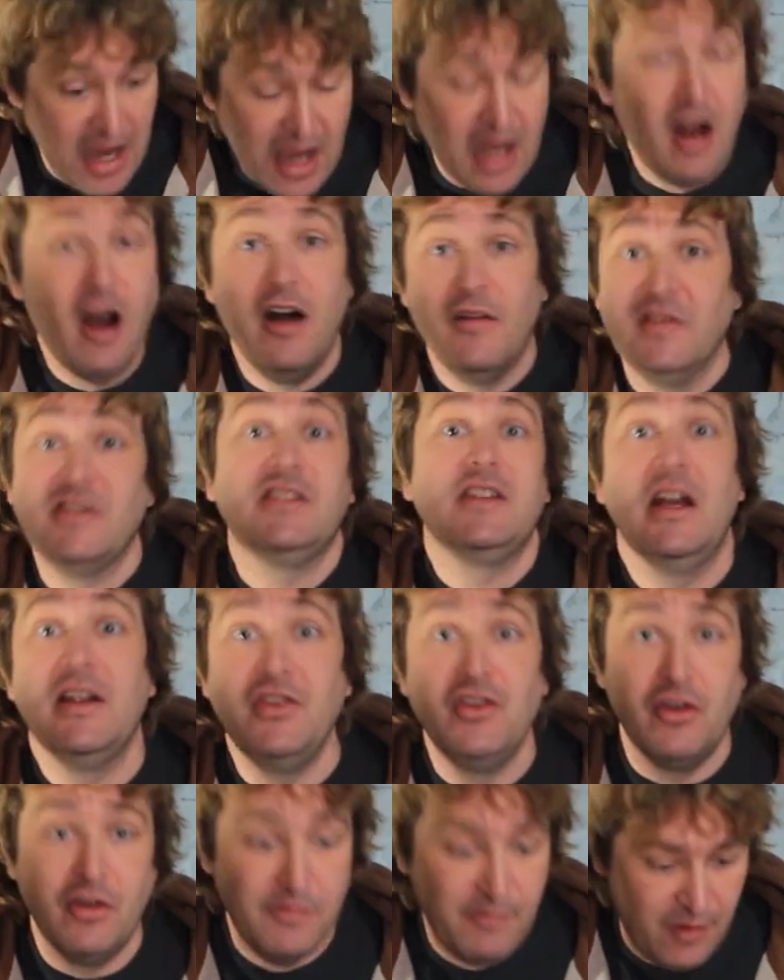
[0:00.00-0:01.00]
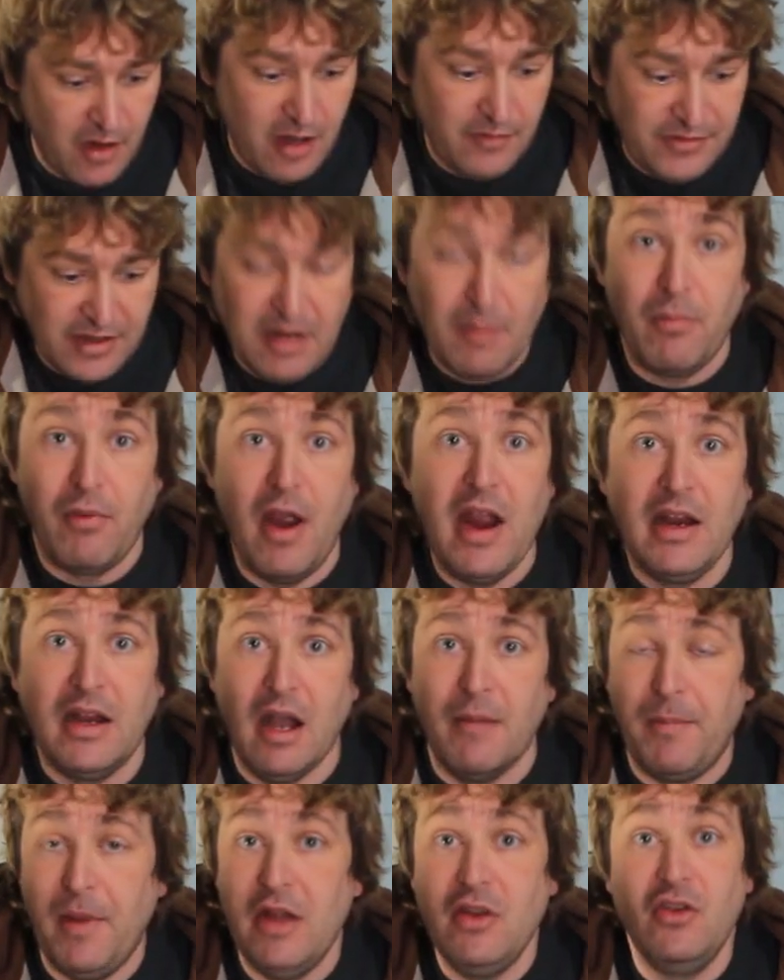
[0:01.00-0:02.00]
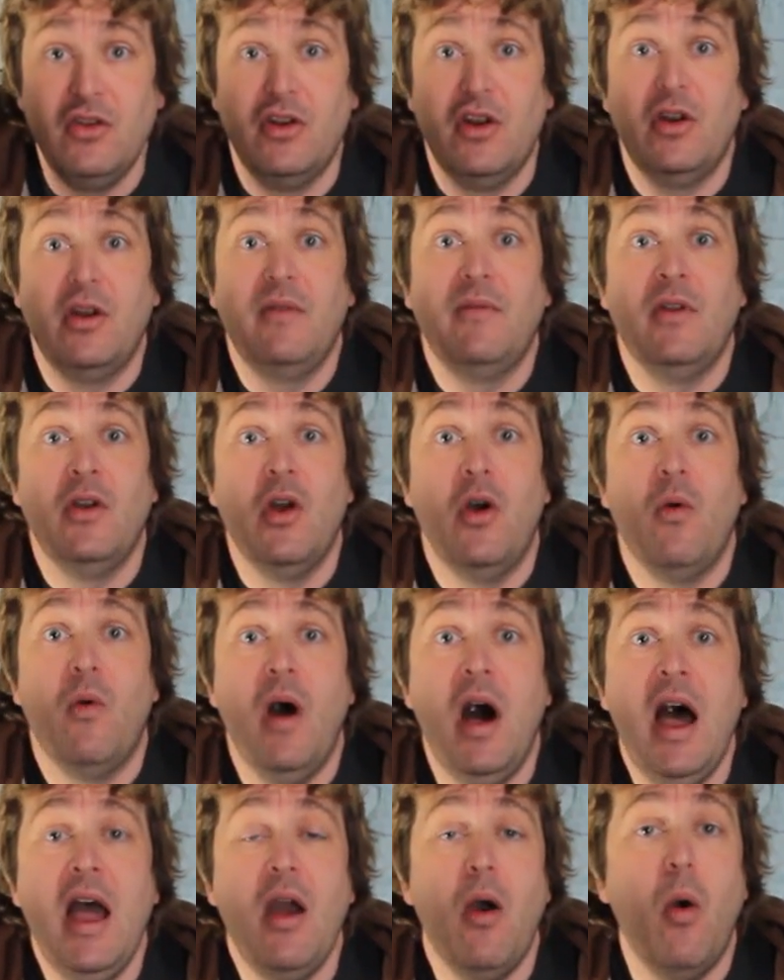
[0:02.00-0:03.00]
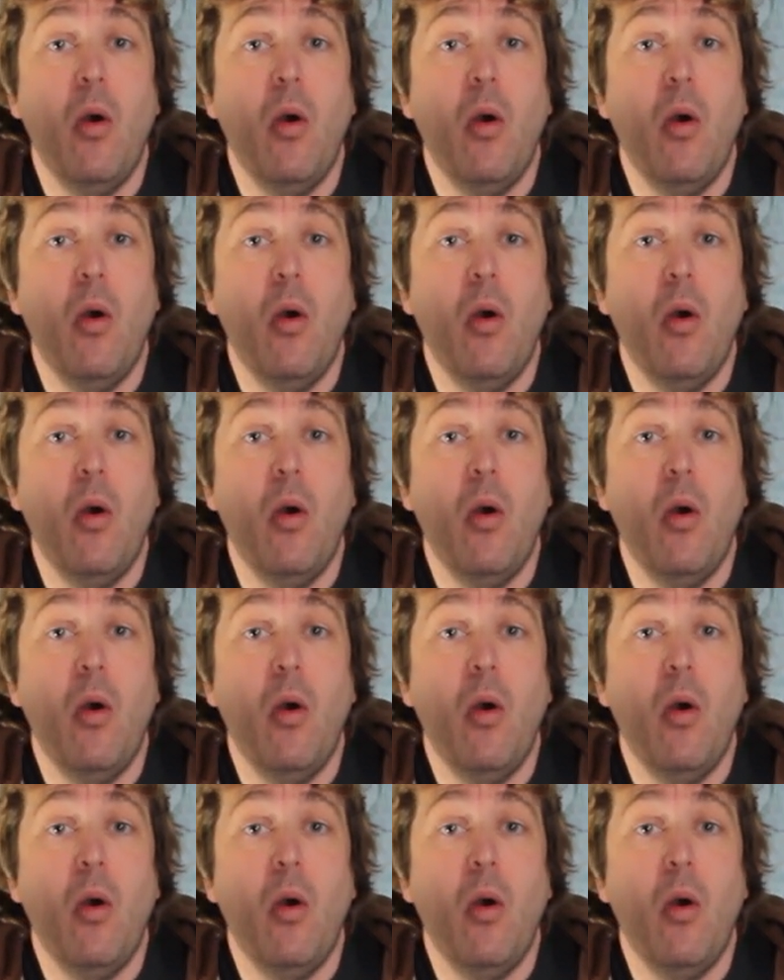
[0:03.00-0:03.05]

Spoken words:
and all of a sudden you're involved in a breakup, and you don't even know why,